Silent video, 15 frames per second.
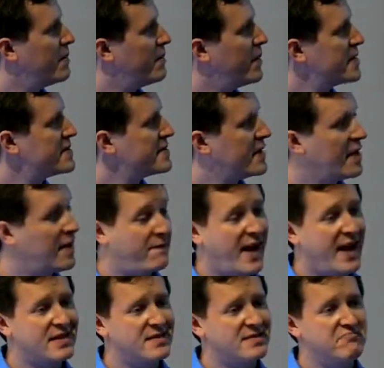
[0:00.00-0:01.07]
But uh, in
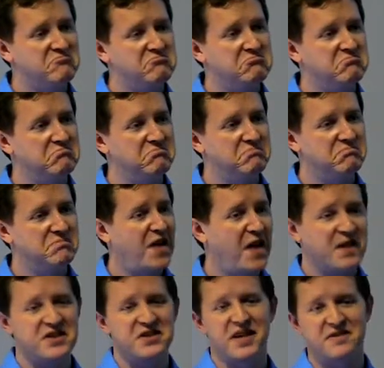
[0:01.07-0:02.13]
fact,
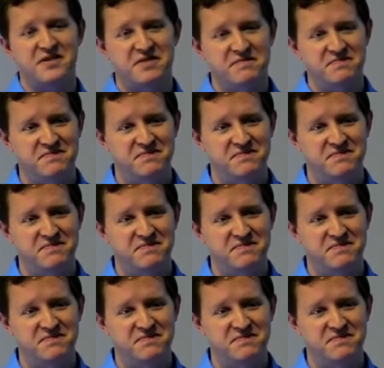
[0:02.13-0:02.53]
nothing changed.